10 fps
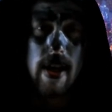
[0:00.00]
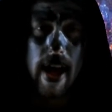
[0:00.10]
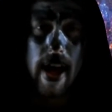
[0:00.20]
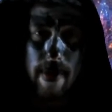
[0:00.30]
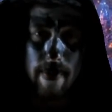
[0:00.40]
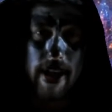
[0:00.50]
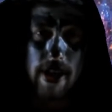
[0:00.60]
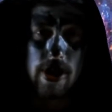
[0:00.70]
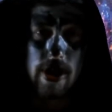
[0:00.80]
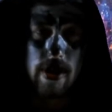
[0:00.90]

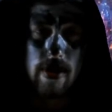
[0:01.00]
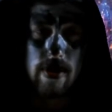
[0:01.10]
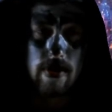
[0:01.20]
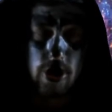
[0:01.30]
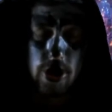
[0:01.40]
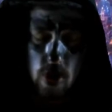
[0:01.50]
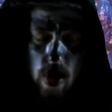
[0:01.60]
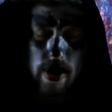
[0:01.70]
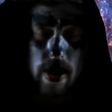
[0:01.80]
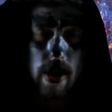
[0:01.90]
animation
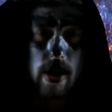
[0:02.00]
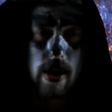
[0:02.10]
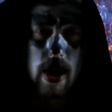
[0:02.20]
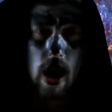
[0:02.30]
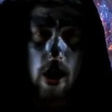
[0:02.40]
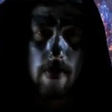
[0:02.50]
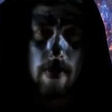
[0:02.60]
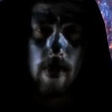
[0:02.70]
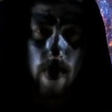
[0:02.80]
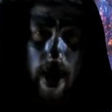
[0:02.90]
short come
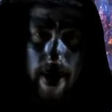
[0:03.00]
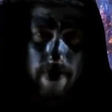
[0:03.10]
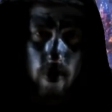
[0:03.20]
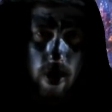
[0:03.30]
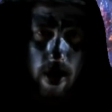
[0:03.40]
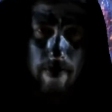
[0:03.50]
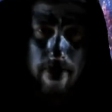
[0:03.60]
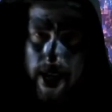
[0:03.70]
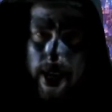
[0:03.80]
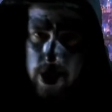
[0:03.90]
right before a
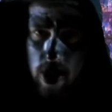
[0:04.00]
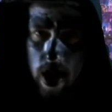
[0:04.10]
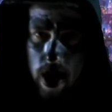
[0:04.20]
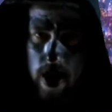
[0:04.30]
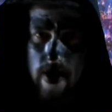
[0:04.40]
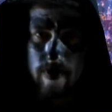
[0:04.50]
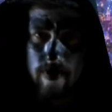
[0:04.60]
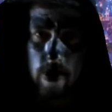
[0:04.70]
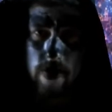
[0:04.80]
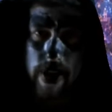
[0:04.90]
Pixar movie.